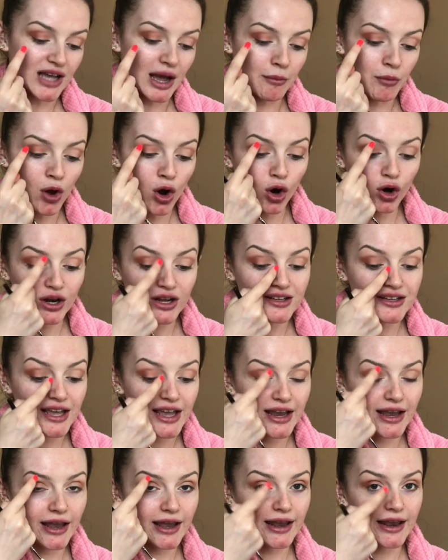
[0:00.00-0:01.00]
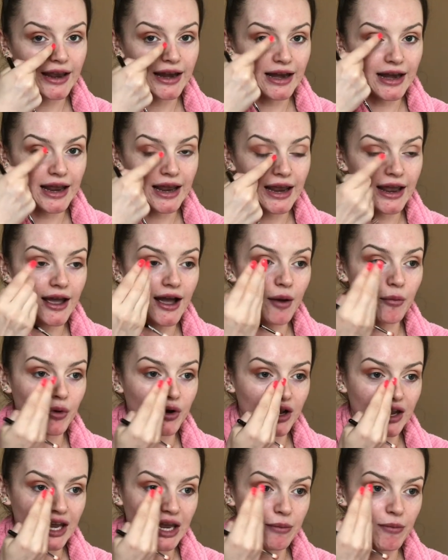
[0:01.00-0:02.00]
I'm not going to take it in here, I'm going
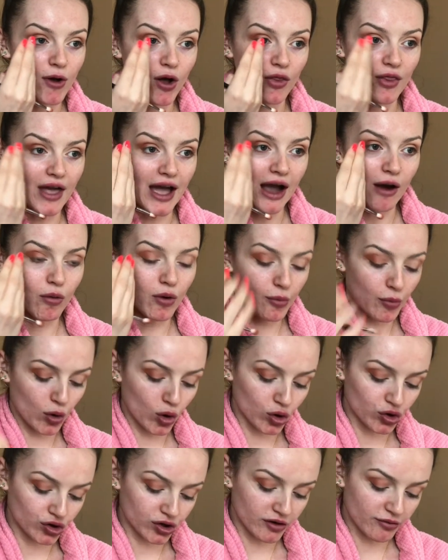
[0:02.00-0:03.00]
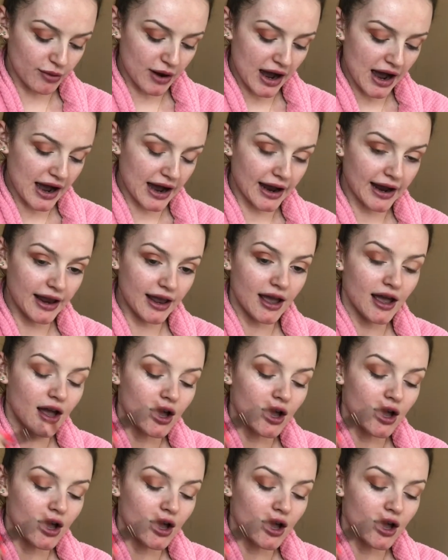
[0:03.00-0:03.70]
to keep it on the outer portion of my eye,